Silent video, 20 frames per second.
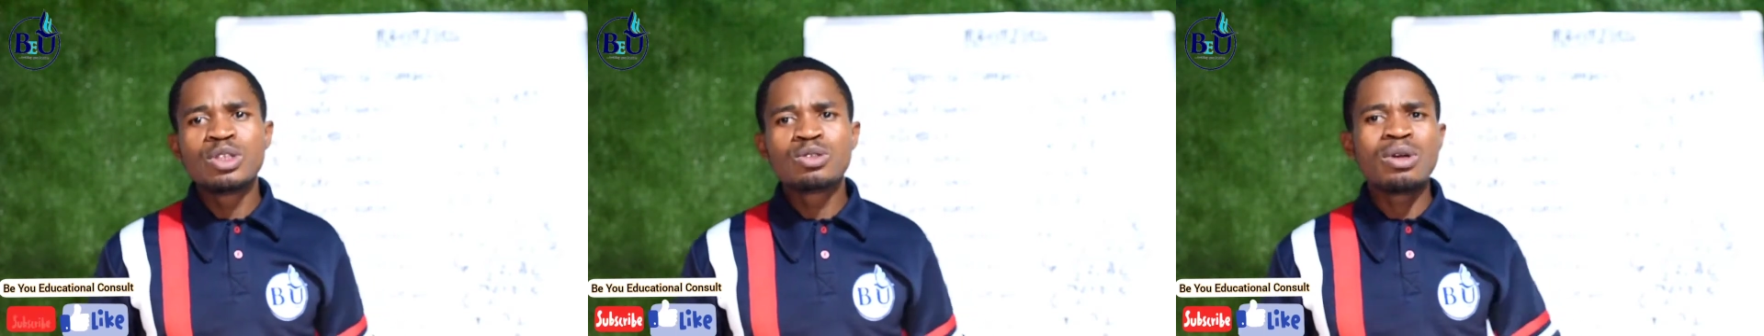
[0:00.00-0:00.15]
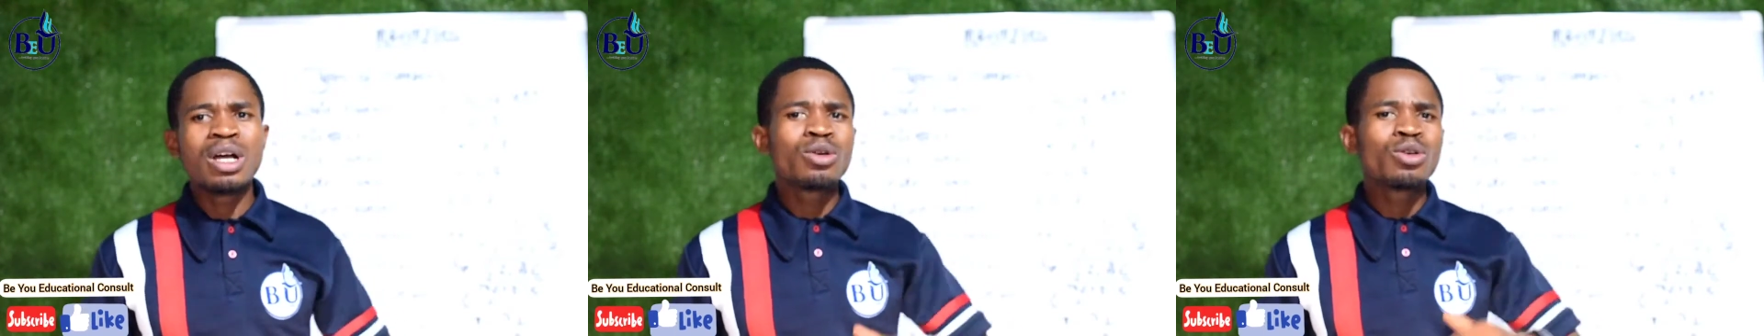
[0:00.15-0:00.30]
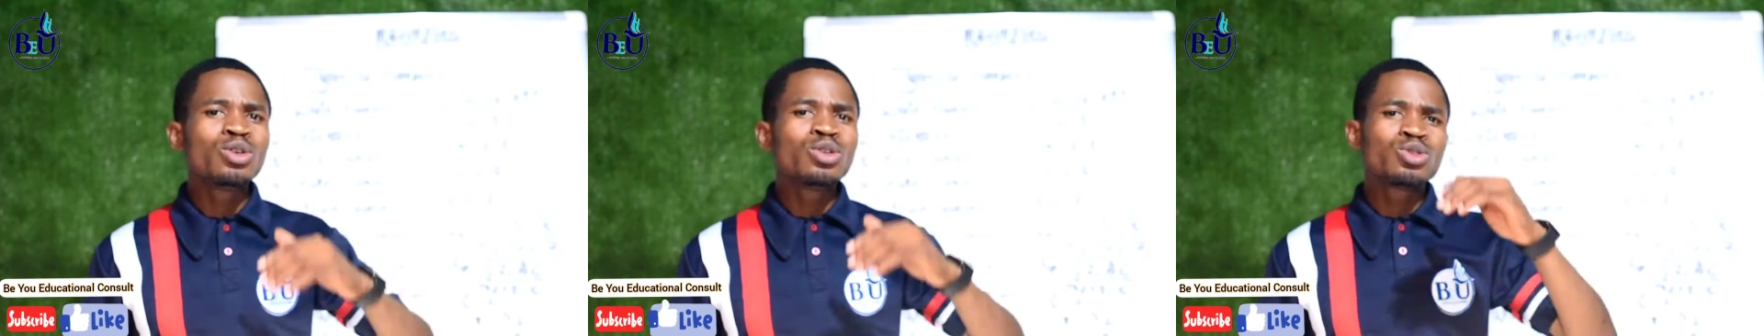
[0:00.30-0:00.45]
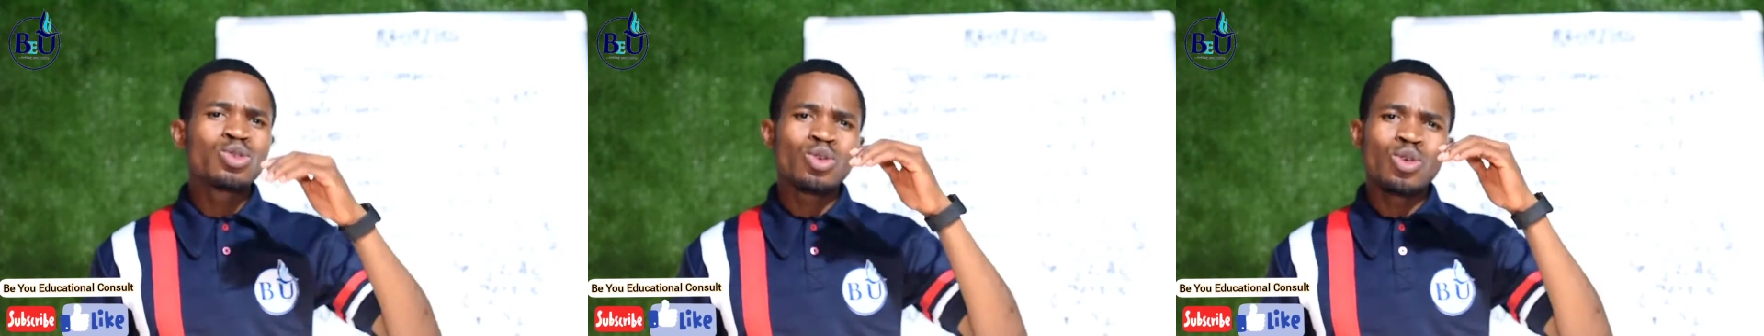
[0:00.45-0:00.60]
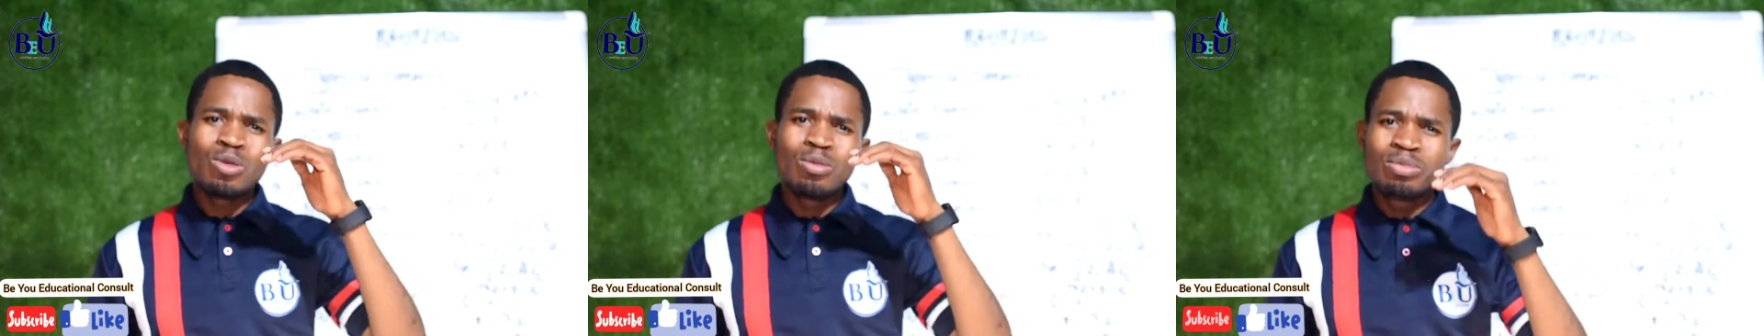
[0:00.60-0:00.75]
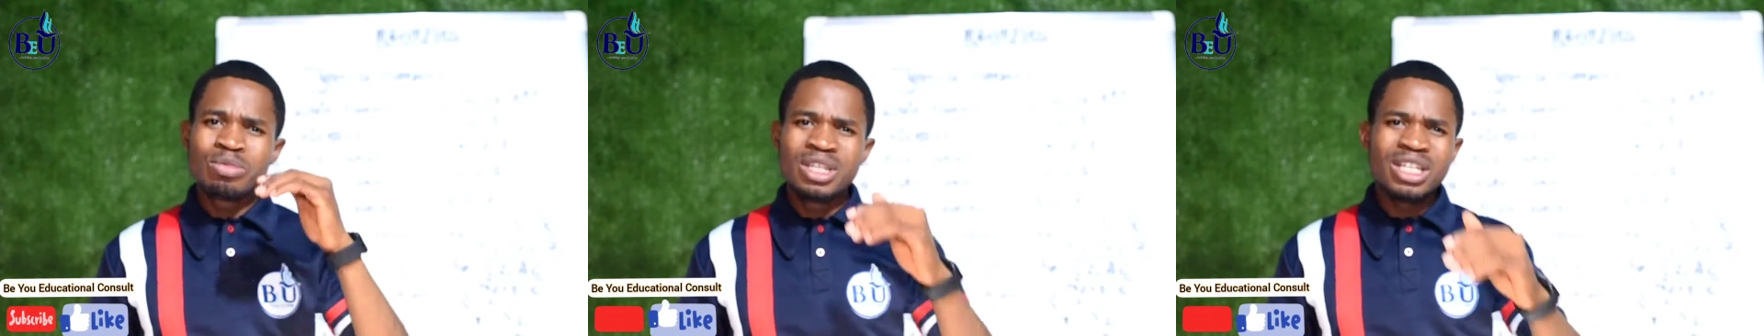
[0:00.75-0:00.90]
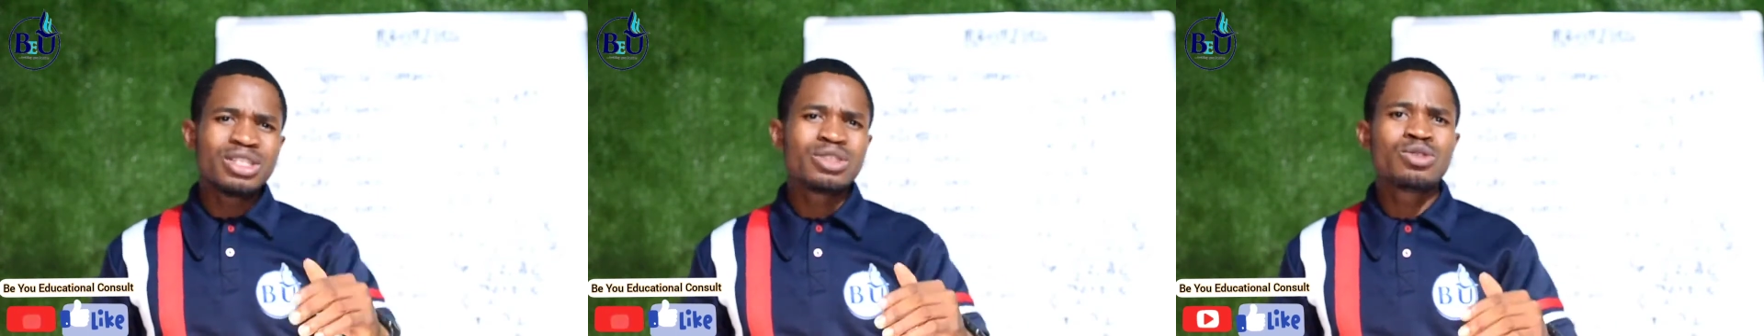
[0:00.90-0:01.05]
We're going to
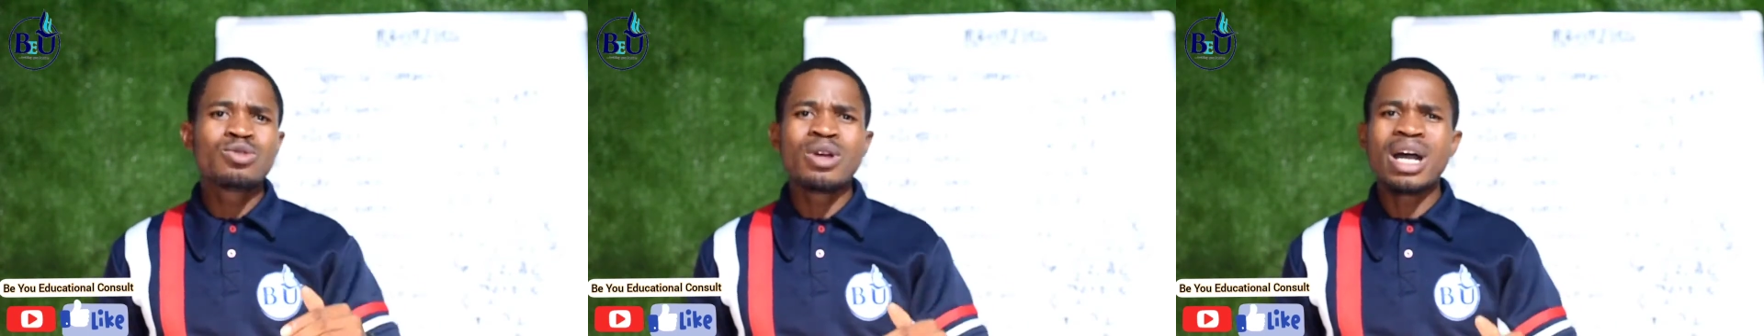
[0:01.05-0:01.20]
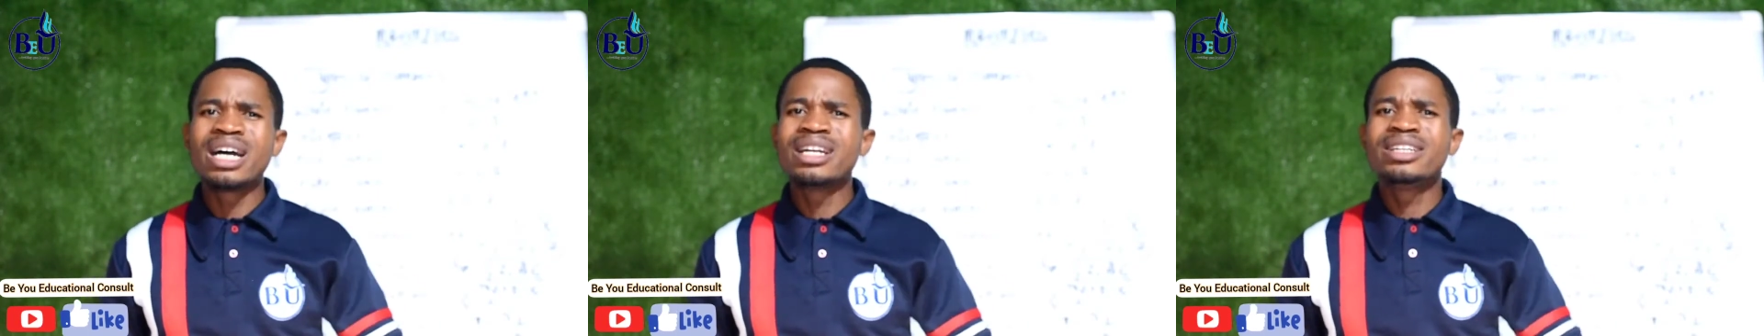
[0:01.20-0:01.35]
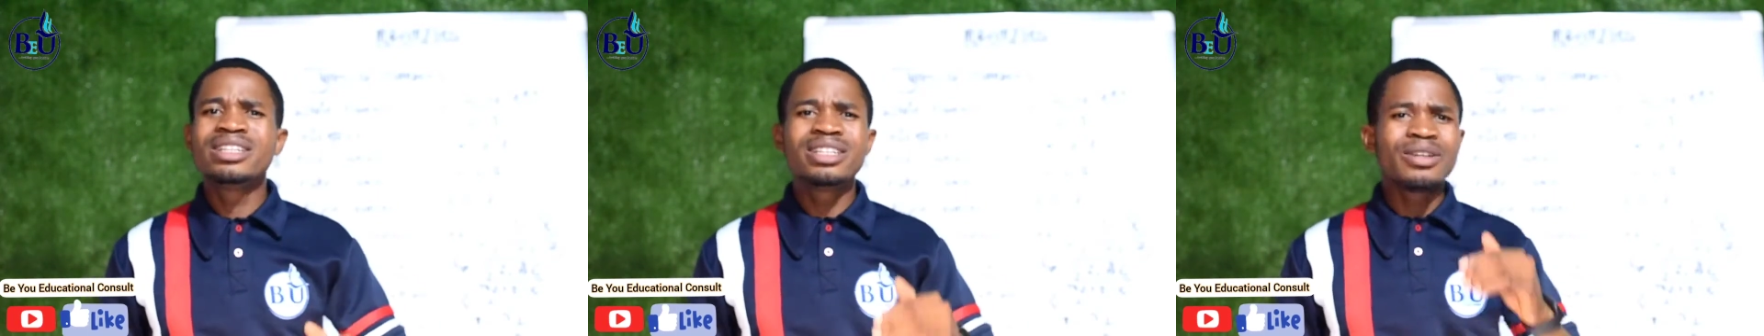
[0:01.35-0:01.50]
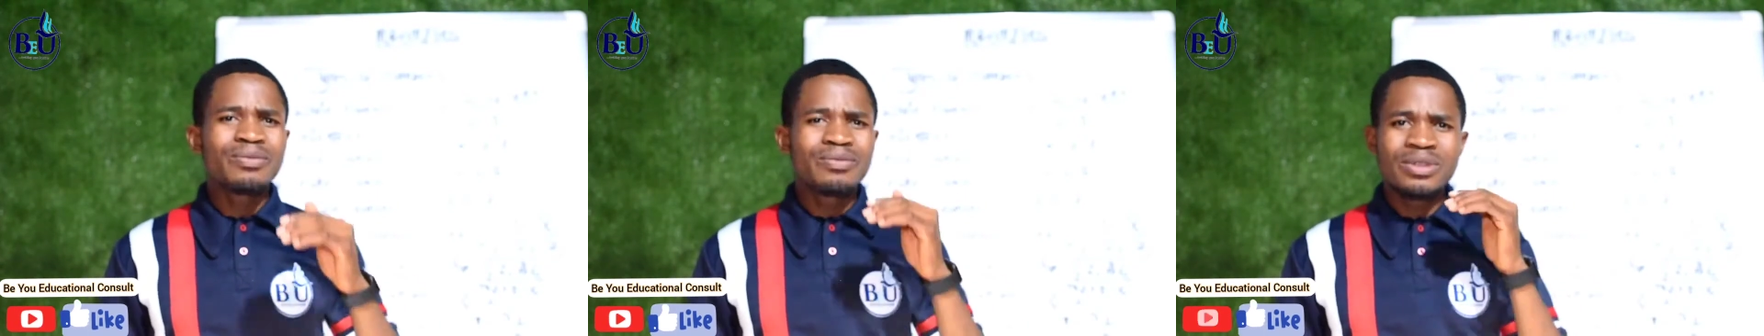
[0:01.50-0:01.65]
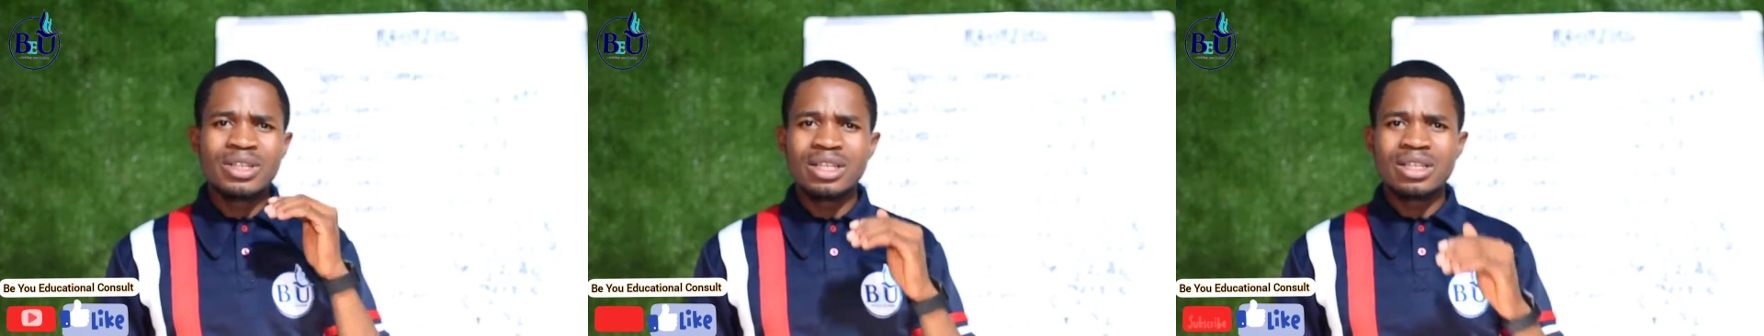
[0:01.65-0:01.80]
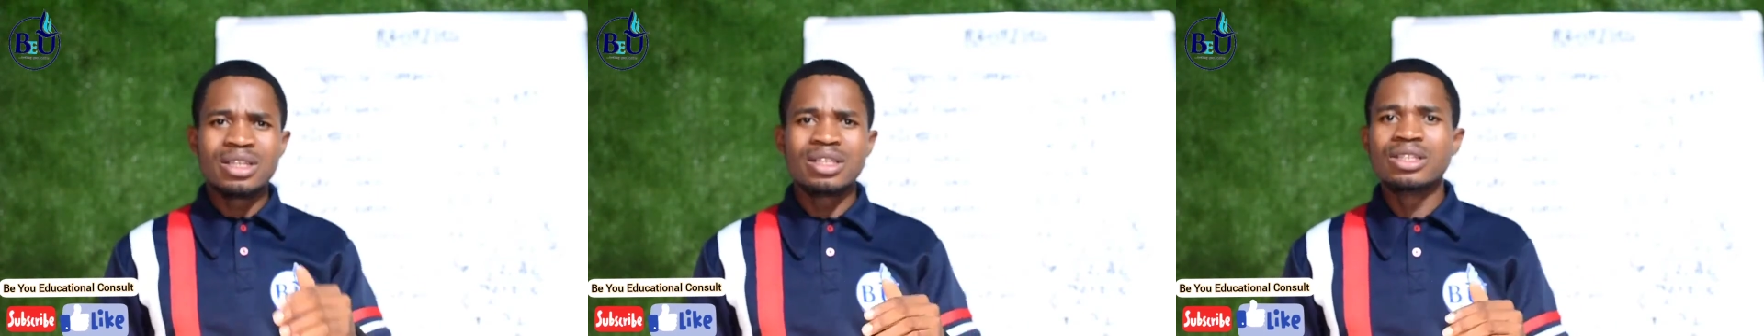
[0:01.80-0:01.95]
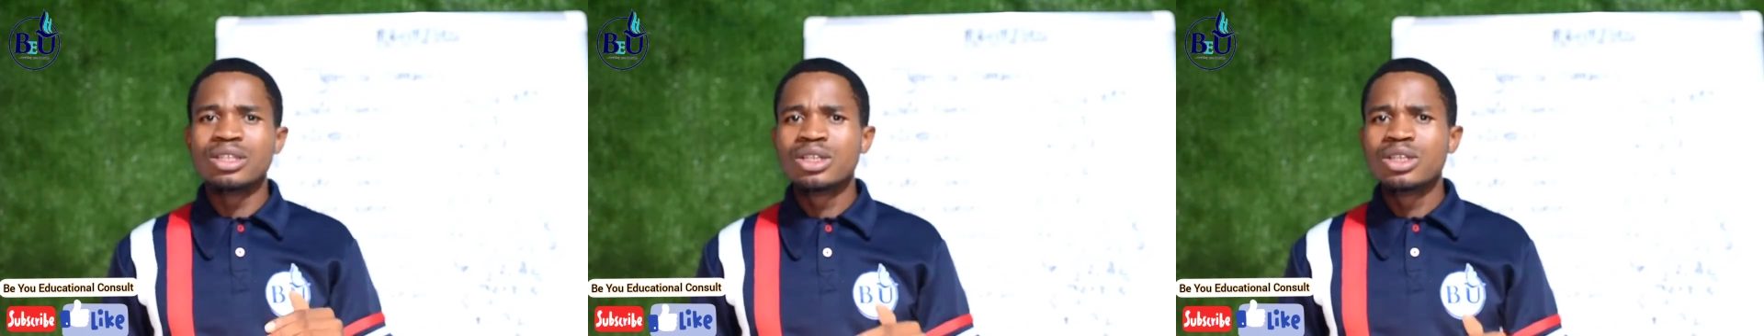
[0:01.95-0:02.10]
update you, and
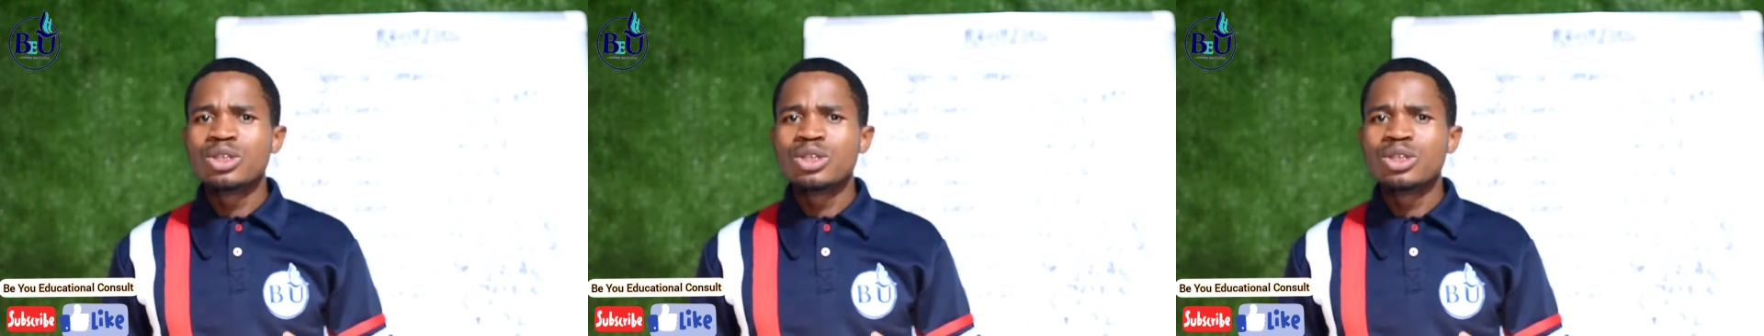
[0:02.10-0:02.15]
definitely